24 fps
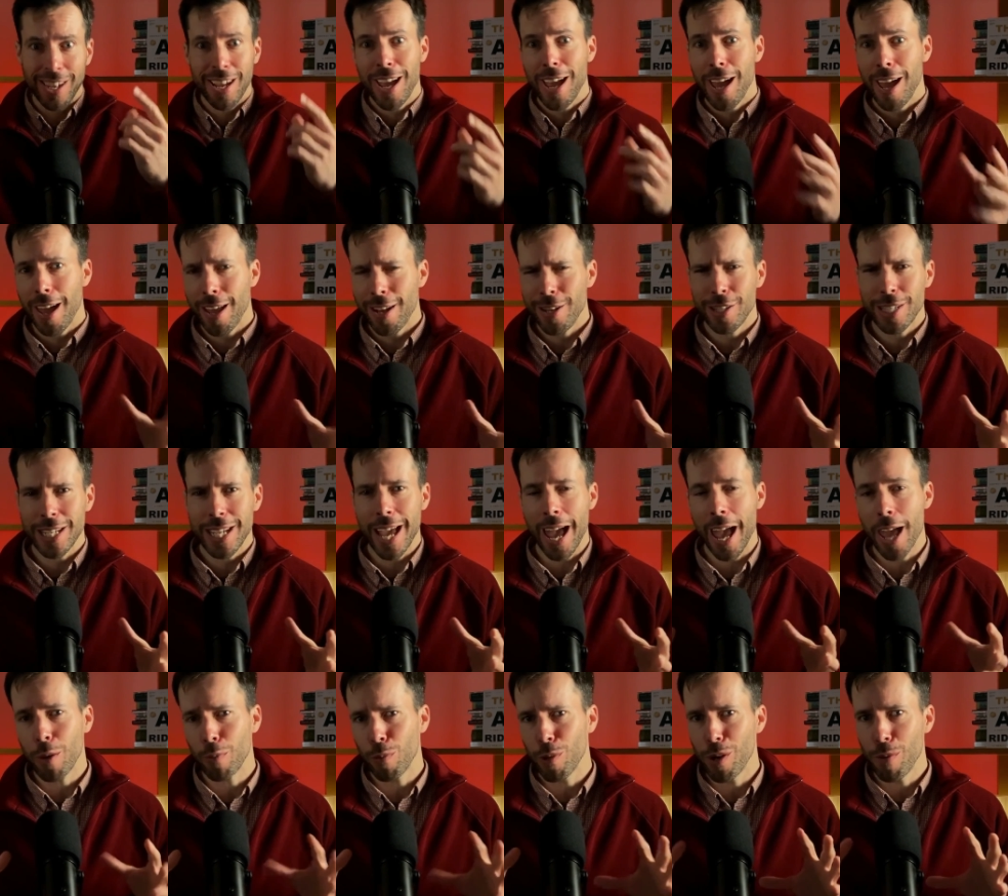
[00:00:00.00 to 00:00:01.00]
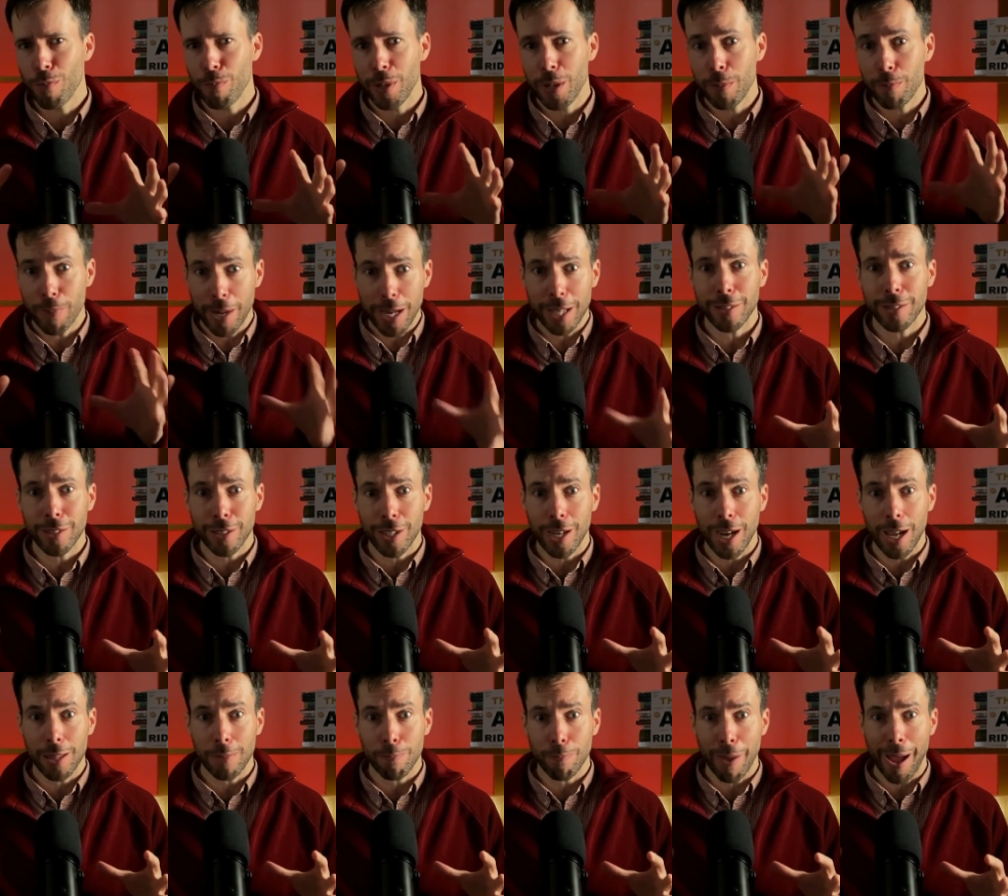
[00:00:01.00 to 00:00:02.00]
AGI will be better
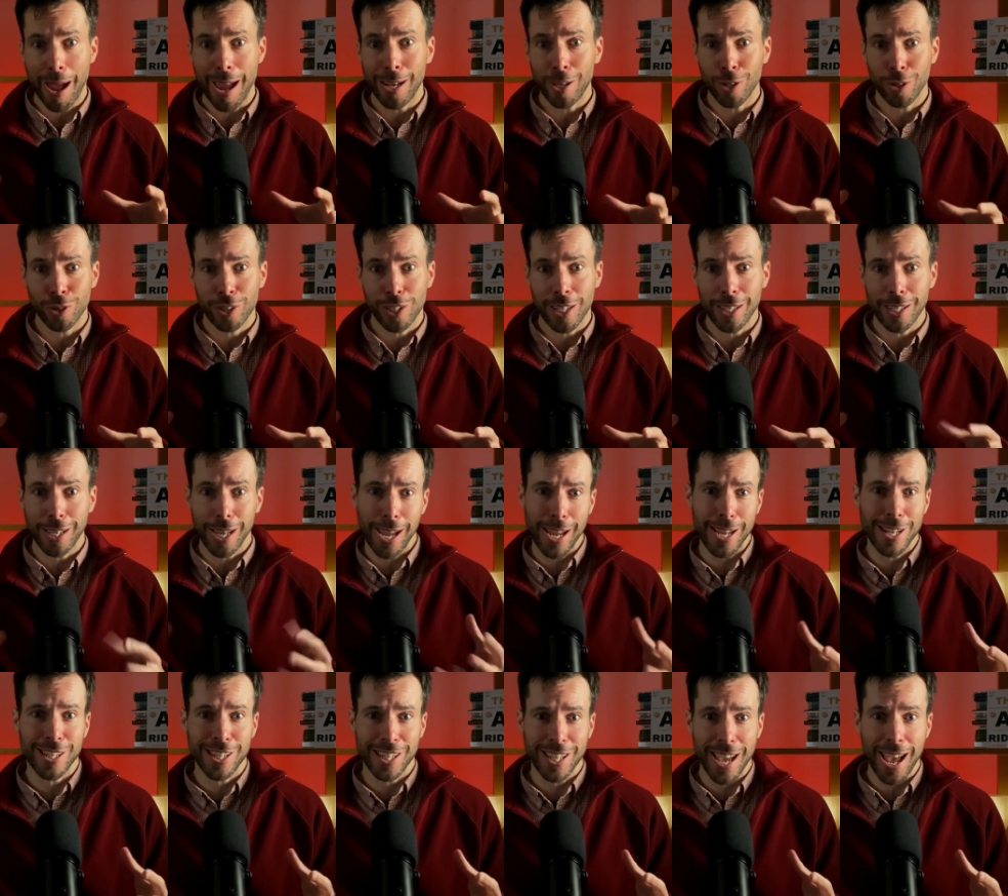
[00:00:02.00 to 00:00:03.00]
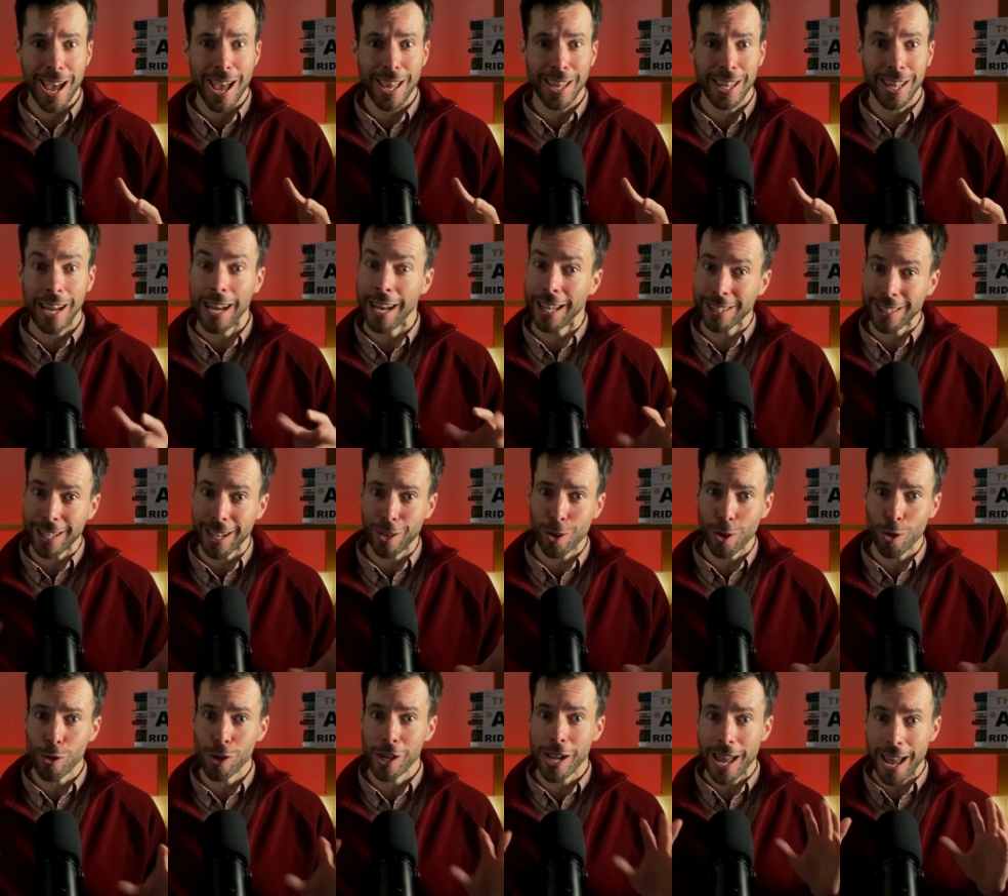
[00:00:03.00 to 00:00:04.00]
at piloting AGI, let
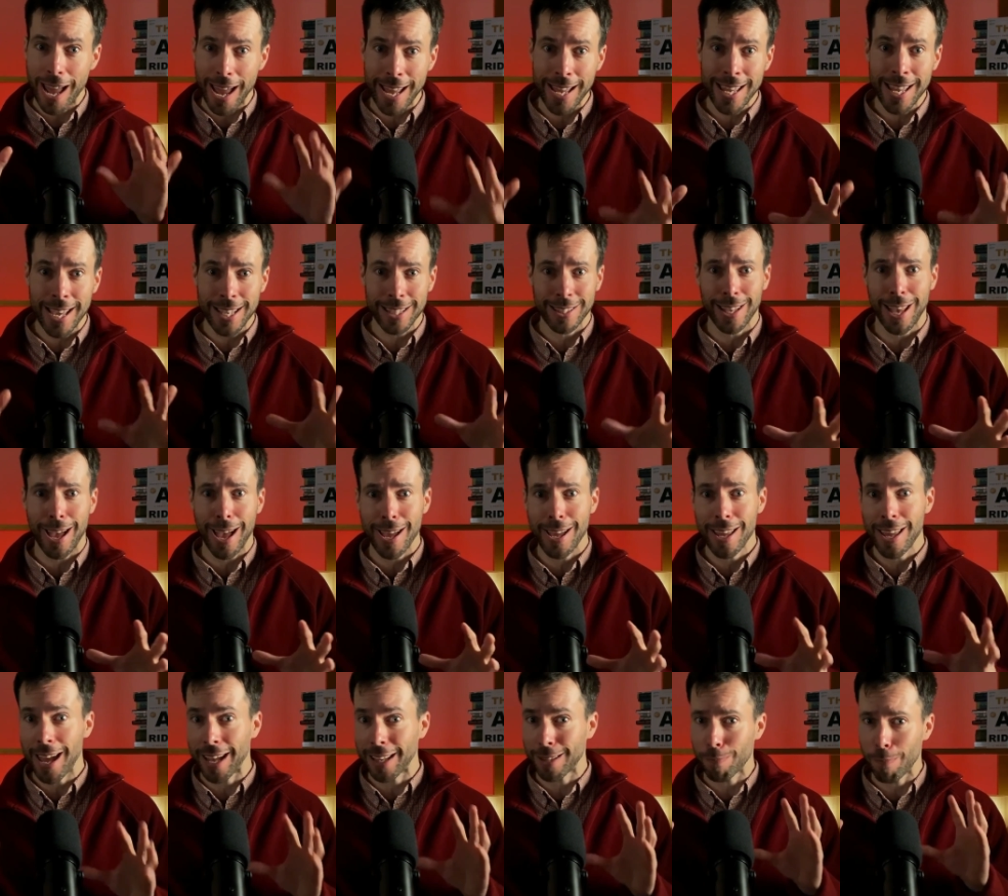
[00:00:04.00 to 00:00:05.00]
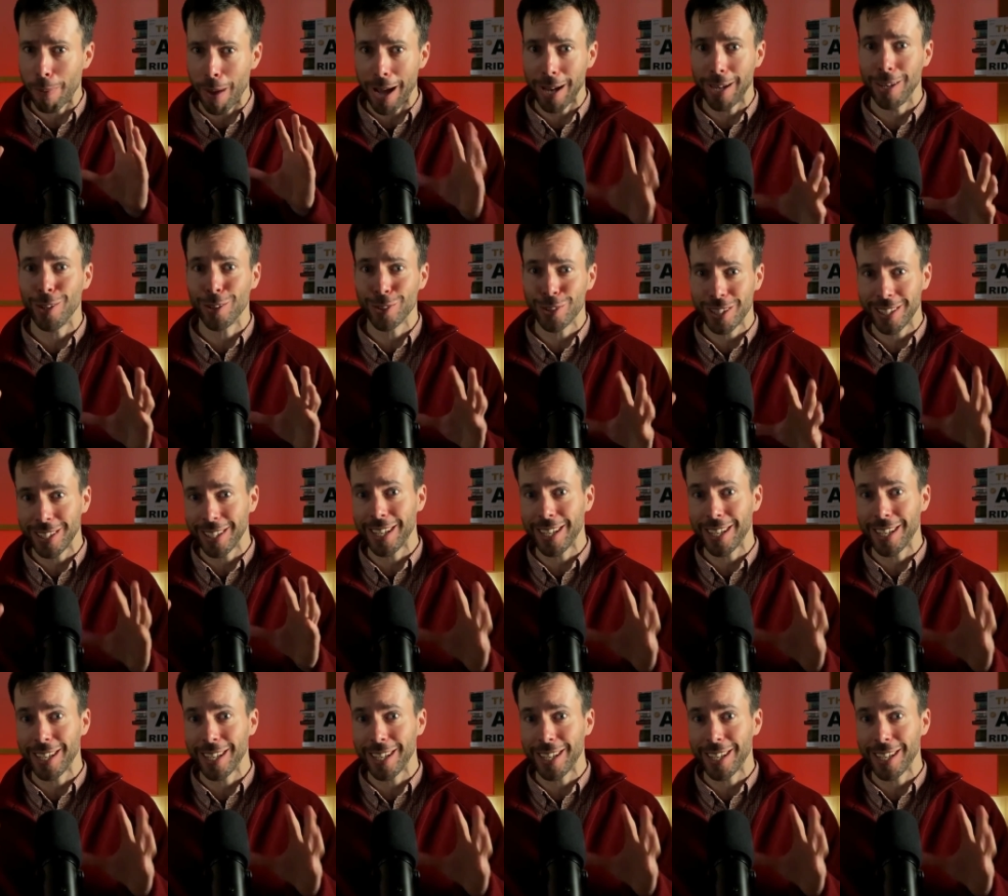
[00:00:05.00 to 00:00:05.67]
alone ASI at piloting